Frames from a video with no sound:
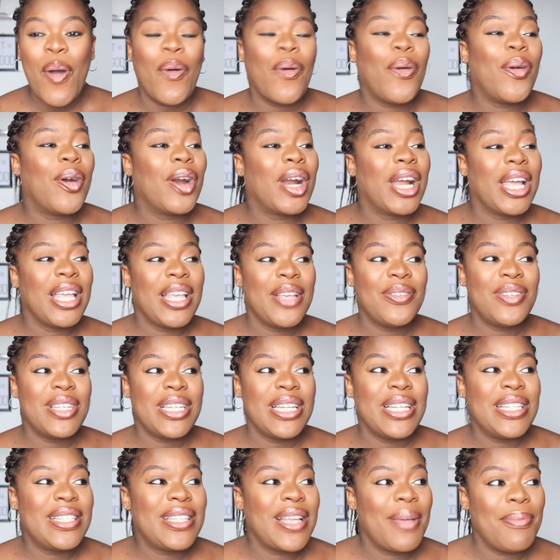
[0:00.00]
or if she
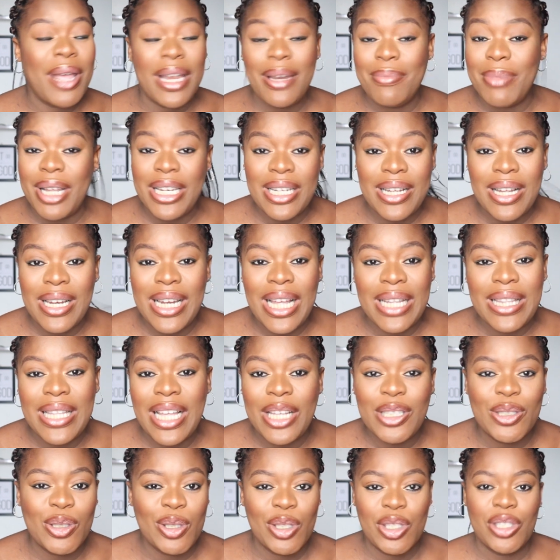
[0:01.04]
needs any medical
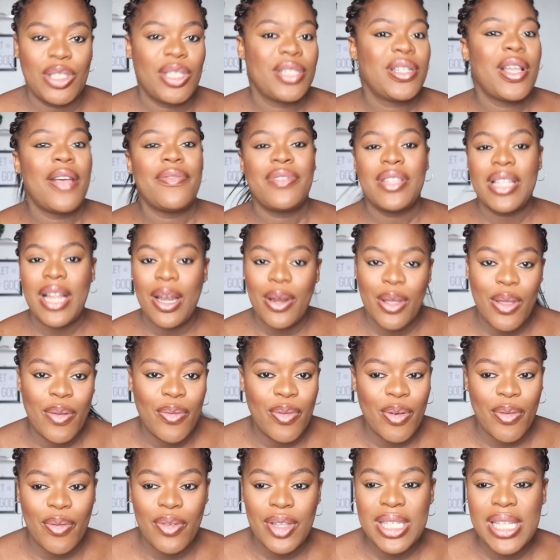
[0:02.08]
attention, she doesn't have to start looking
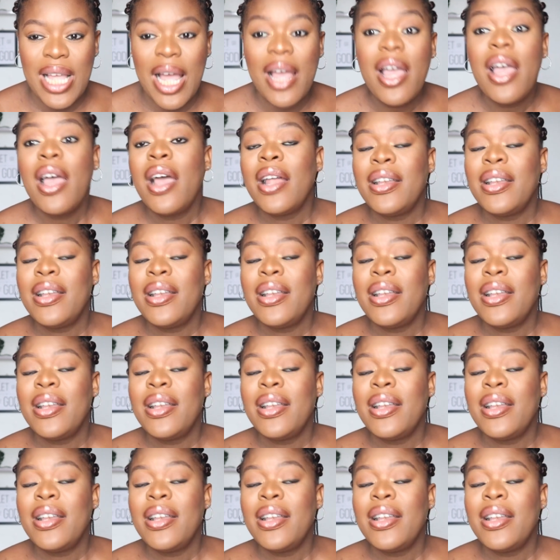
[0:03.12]
for visa.